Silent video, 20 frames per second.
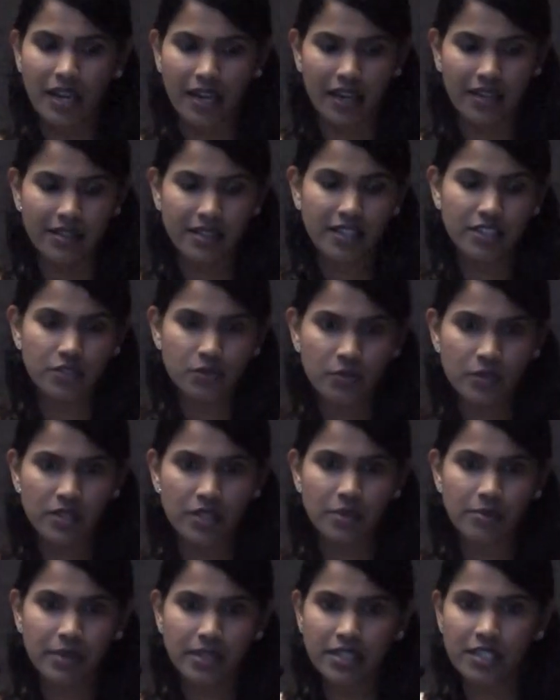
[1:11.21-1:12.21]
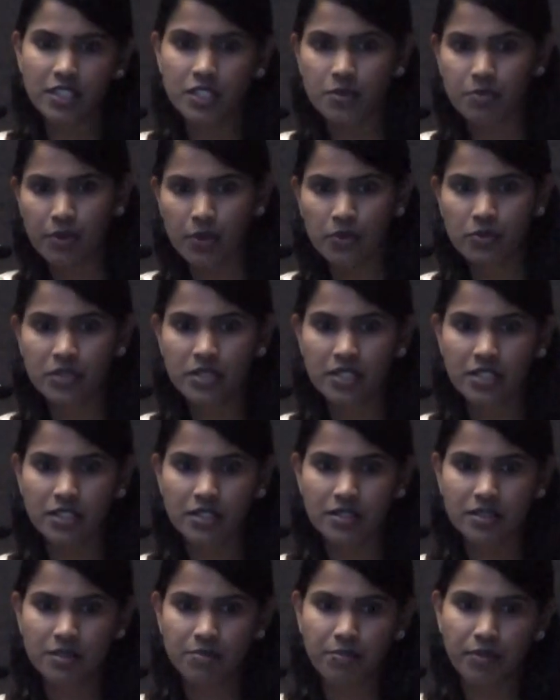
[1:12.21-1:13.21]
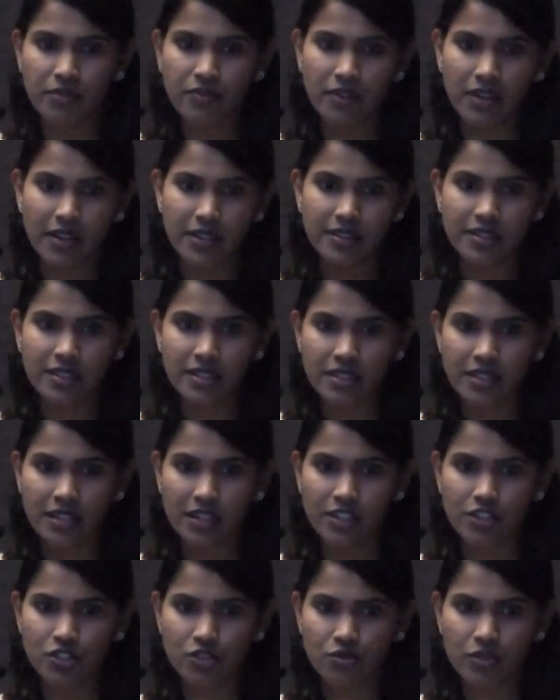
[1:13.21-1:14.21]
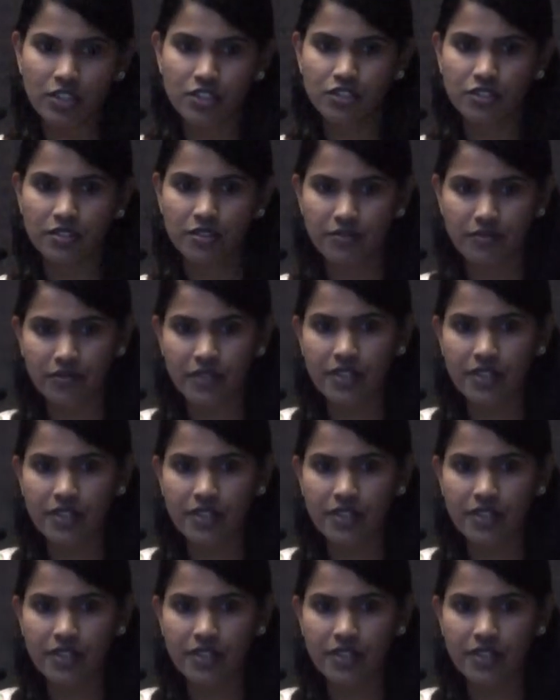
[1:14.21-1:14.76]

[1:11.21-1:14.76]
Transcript: And that's really because proteins provide the structure and